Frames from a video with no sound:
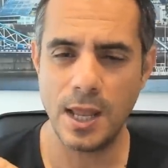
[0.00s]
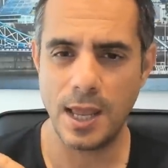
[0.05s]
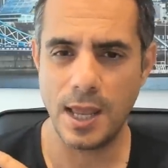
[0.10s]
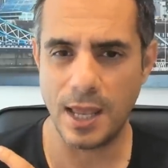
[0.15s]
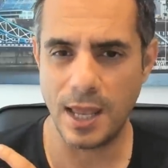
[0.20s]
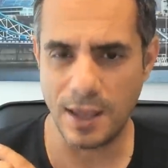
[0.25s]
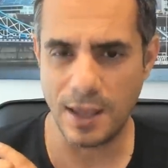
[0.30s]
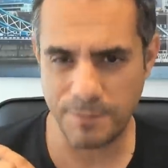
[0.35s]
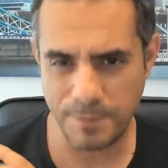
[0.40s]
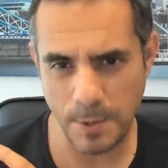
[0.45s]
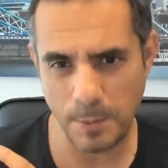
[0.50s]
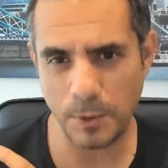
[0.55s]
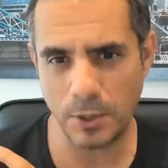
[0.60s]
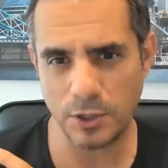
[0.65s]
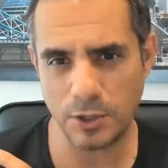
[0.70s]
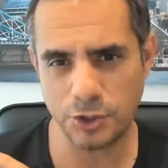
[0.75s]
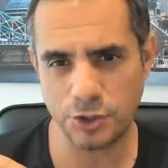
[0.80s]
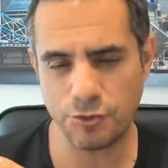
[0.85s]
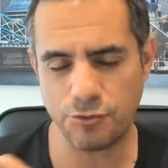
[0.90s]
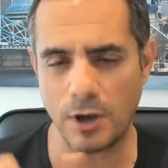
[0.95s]
if
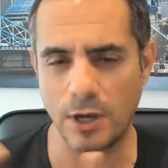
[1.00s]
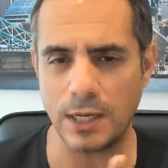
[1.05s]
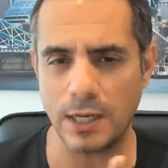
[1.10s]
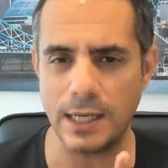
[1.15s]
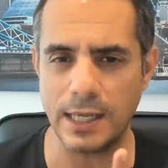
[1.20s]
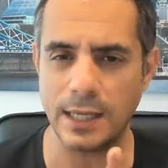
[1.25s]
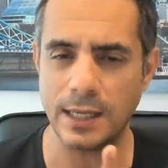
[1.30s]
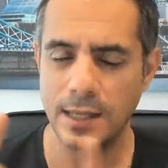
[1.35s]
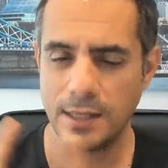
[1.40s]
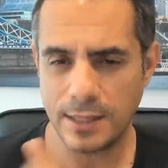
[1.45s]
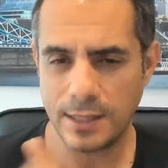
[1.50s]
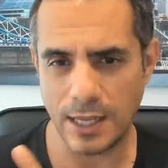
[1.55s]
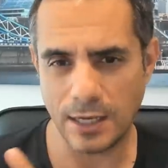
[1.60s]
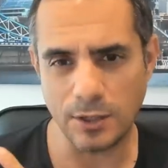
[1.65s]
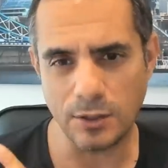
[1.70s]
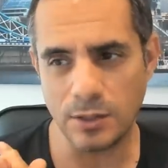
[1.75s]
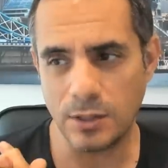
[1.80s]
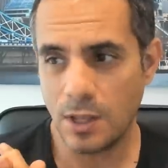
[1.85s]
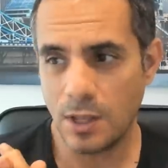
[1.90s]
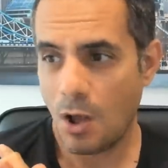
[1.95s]
people are struggling, they
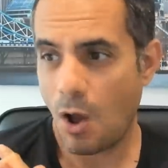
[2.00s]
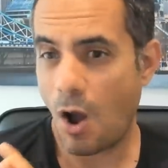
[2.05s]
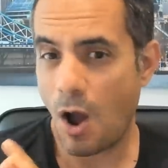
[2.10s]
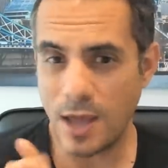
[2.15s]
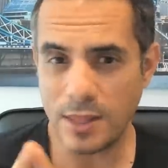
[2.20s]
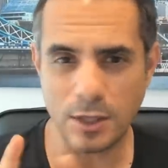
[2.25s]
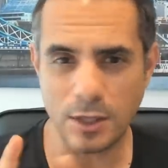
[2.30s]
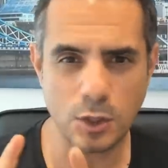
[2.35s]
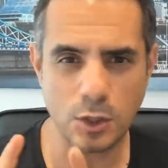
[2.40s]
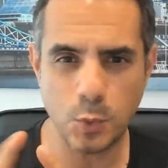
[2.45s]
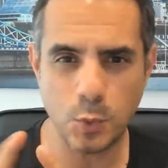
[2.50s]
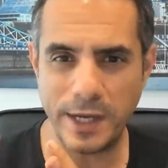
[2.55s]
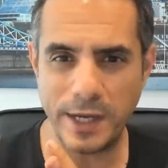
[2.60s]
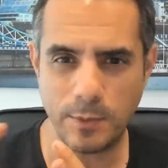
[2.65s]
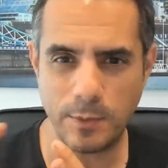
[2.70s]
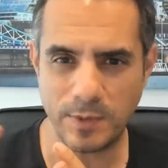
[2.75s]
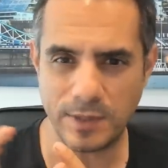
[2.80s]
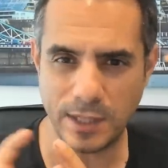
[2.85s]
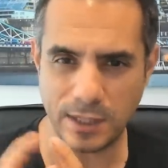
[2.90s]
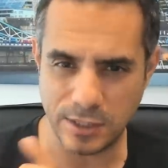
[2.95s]
can either
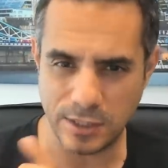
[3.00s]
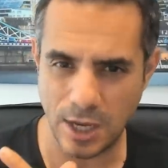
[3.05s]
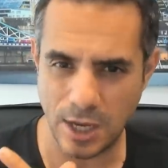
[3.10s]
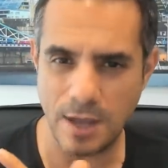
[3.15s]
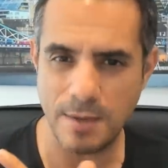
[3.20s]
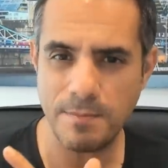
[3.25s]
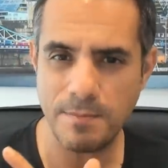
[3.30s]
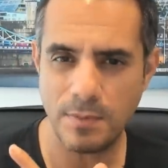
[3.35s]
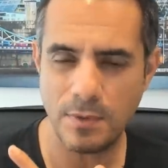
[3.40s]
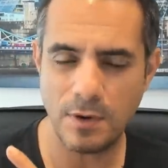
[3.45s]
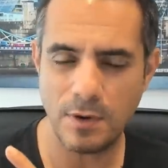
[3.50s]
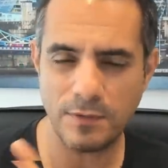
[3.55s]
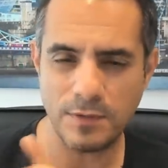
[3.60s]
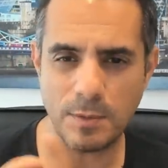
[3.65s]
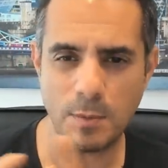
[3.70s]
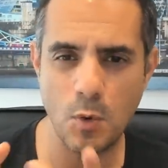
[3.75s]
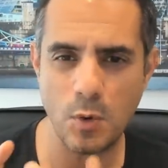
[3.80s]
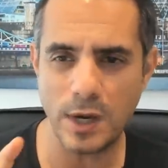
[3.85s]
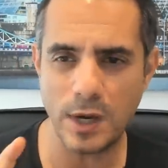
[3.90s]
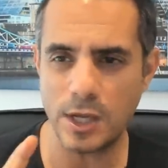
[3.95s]
tweak with the term of the
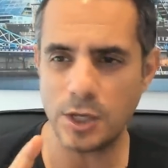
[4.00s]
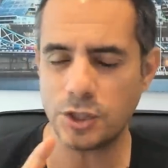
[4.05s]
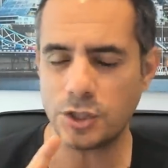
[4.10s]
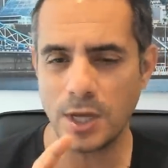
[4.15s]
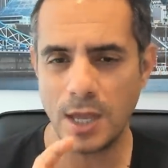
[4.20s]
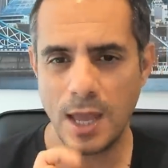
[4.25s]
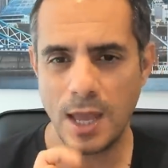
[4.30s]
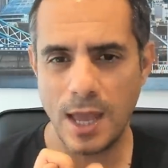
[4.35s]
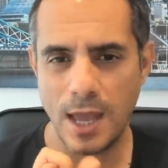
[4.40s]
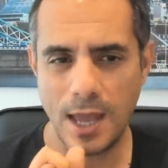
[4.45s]
mortgage,